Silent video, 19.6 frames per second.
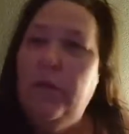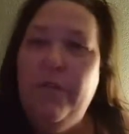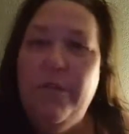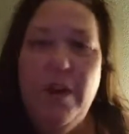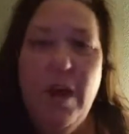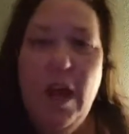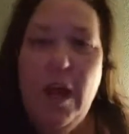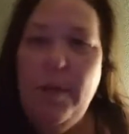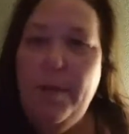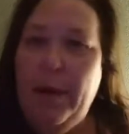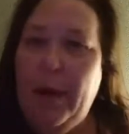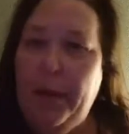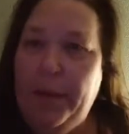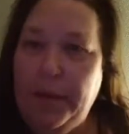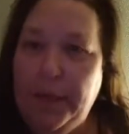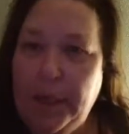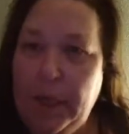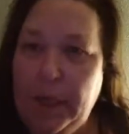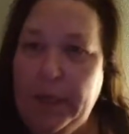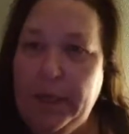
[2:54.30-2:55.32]
Forgot about
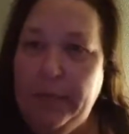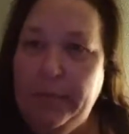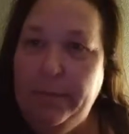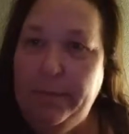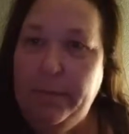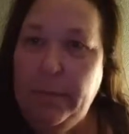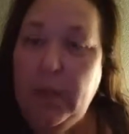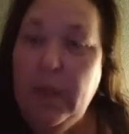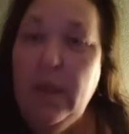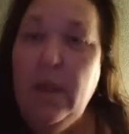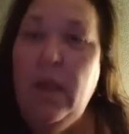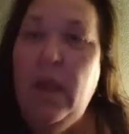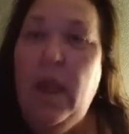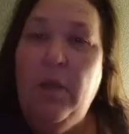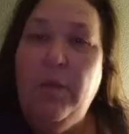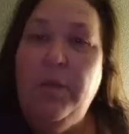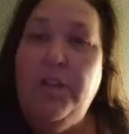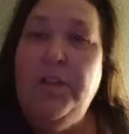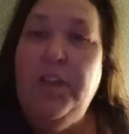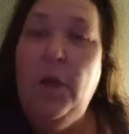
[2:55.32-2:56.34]
the chicken.
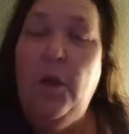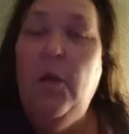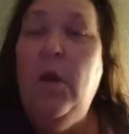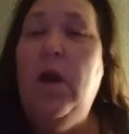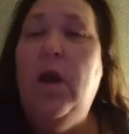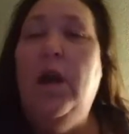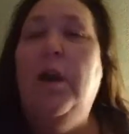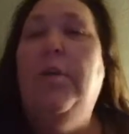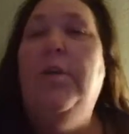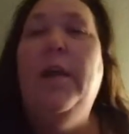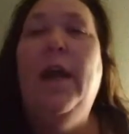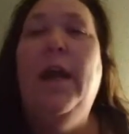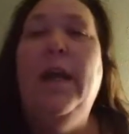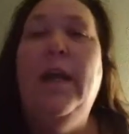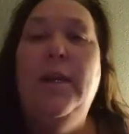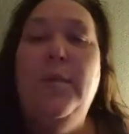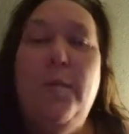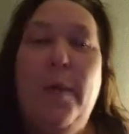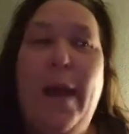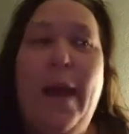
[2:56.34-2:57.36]
I was so hungry. I
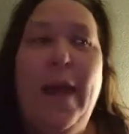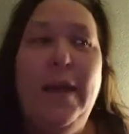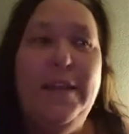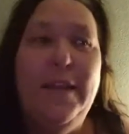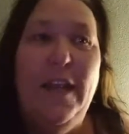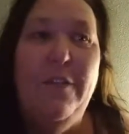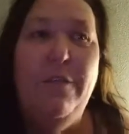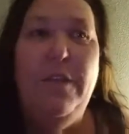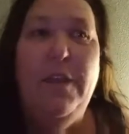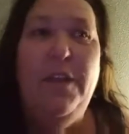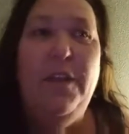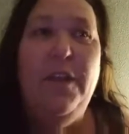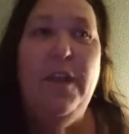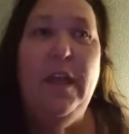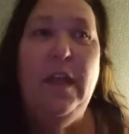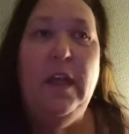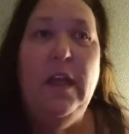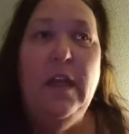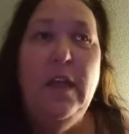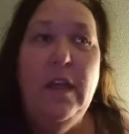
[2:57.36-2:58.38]
unpacked
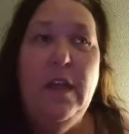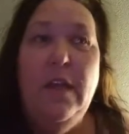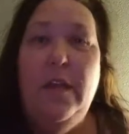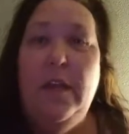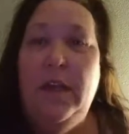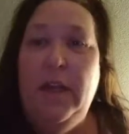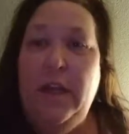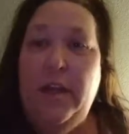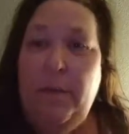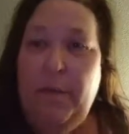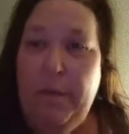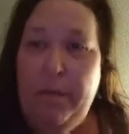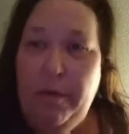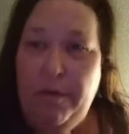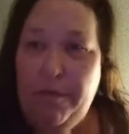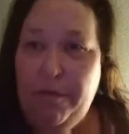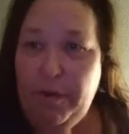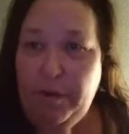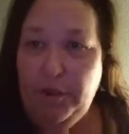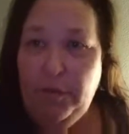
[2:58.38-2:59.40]
everything that needed to be
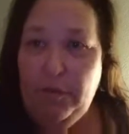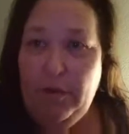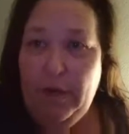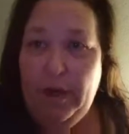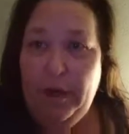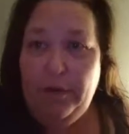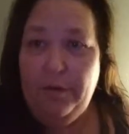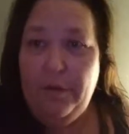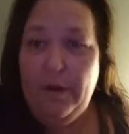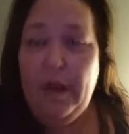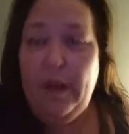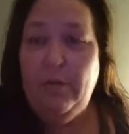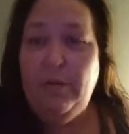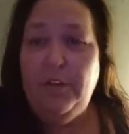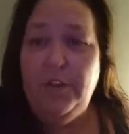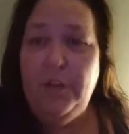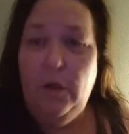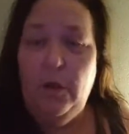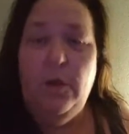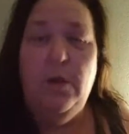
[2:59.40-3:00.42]
refrigerated. I
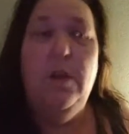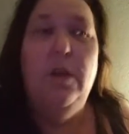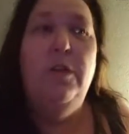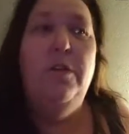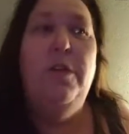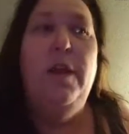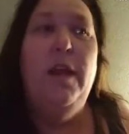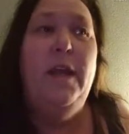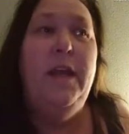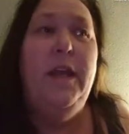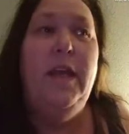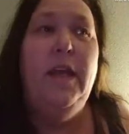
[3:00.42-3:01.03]
was so hungry. I